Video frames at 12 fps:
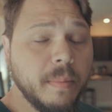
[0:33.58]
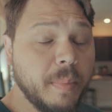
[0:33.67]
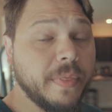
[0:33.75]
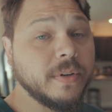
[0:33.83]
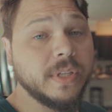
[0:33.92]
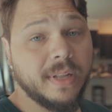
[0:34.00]

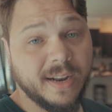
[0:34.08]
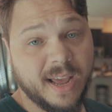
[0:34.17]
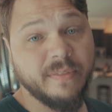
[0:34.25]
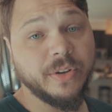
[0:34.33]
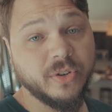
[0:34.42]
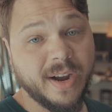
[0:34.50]
But there's a lot I
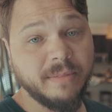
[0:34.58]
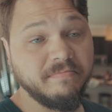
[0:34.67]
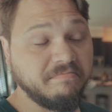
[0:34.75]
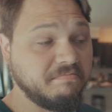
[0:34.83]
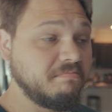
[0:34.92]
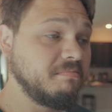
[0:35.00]
haven't tried.
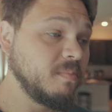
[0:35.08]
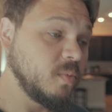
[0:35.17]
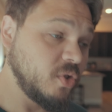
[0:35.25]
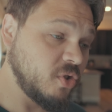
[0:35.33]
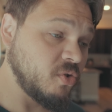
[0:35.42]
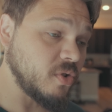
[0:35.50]

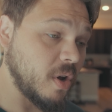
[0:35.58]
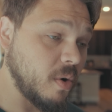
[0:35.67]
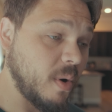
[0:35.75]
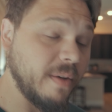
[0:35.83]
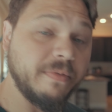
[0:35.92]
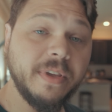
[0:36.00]

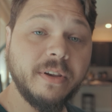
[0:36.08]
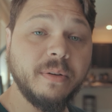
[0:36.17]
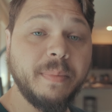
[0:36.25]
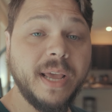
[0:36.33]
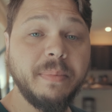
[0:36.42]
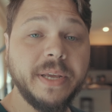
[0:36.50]
So I
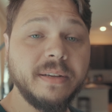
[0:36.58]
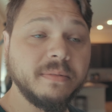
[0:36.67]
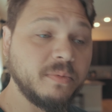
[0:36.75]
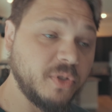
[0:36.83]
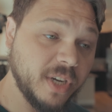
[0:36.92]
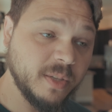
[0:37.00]
figured
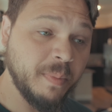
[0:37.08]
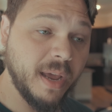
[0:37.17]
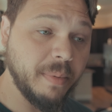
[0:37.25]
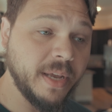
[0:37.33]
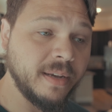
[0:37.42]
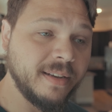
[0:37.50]
maybe, just
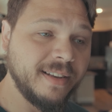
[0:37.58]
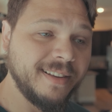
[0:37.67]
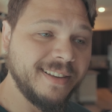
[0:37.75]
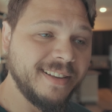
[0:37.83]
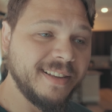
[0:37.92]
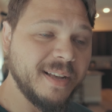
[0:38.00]
maybe,
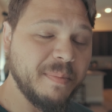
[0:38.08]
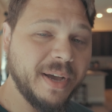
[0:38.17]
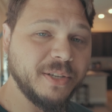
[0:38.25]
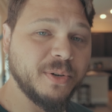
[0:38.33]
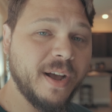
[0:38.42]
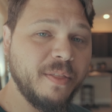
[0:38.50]
I
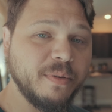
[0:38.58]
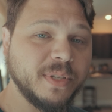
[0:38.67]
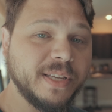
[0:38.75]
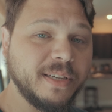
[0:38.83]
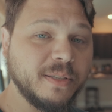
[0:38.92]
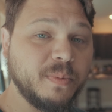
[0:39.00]
might try
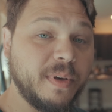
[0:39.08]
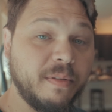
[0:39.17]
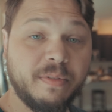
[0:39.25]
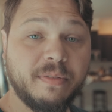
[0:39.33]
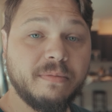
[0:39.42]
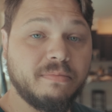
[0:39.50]
those things
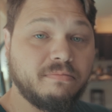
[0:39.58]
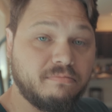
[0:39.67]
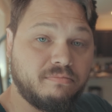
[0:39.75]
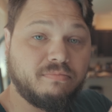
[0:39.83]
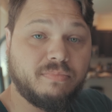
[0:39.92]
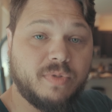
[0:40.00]
with
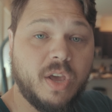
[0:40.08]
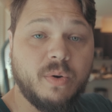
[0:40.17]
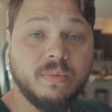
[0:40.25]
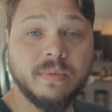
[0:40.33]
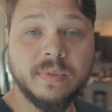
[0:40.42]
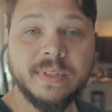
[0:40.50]

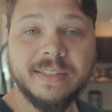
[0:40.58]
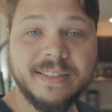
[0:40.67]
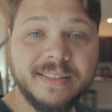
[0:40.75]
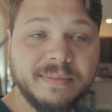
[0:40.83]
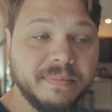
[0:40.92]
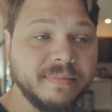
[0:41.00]
you.
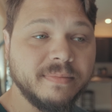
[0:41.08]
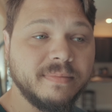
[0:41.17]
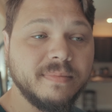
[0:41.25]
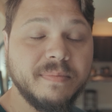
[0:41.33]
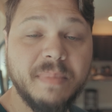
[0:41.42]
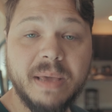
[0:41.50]

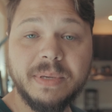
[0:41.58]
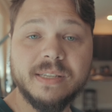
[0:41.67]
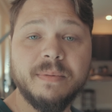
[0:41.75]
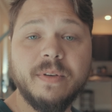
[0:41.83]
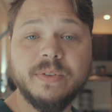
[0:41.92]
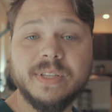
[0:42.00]
Maybe
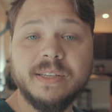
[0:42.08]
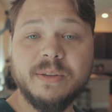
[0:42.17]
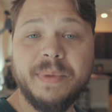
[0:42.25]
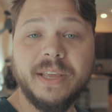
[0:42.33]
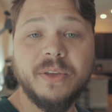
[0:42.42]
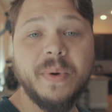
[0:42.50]
some of those things
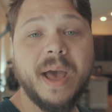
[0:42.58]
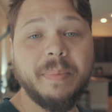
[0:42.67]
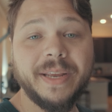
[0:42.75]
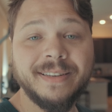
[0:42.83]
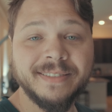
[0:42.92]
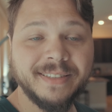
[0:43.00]
will make you
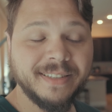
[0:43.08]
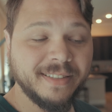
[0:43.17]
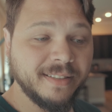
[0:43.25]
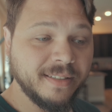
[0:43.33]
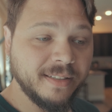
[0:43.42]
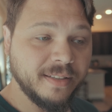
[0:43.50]
happy.
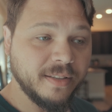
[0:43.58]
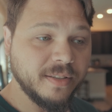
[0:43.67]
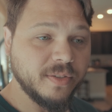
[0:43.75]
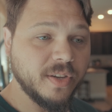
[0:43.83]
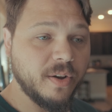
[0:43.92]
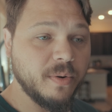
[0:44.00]

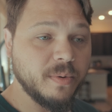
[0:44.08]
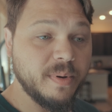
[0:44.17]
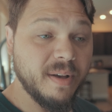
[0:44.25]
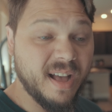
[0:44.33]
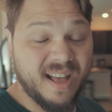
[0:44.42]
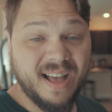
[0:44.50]

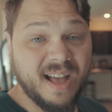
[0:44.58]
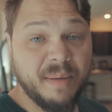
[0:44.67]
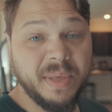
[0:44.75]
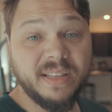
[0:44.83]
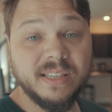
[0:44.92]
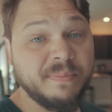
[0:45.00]
So
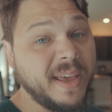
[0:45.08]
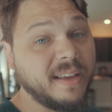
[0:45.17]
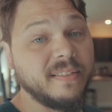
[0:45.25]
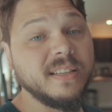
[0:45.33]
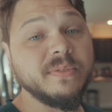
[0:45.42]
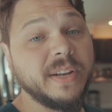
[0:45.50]
I'm at least
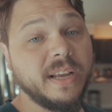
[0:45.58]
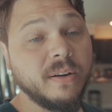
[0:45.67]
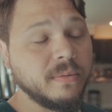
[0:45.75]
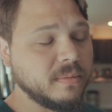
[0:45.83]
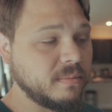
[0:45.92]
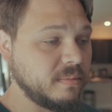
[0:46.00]
making this
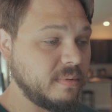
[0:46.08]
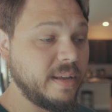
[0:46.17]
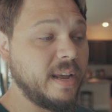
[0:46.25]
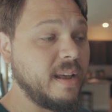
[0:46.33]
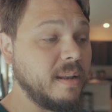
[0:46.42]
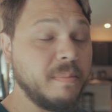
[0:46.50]
video,
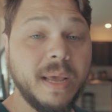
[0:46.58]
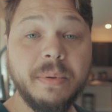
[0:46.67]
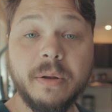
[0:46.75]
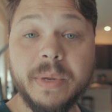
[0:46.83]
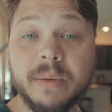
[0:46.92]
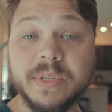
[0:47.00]
and
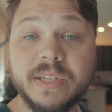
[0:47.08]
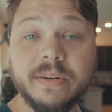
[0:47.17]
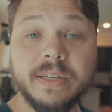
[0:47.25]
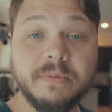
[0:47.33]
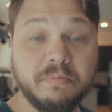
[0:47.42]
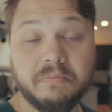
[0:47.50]
maybe it'll become a
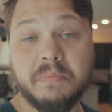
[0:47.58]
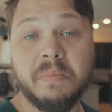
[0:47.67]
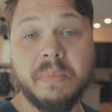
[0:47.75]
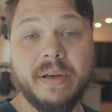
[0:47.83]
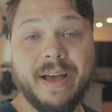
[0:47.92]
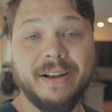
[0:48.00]
series.
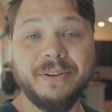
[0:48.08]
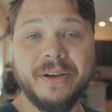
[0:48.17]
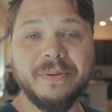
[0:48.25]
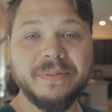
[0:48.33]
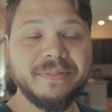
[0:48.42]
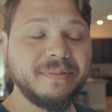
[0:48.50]
I don't
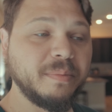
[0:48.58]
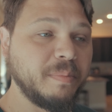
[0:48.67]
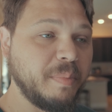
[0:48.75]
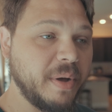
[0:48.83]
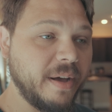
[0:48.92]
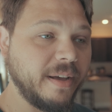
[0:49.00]
know.
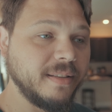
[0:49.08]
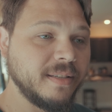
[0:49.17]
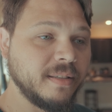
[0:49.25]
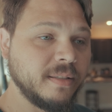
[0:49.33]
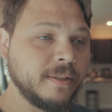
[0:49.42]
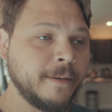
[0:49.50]
But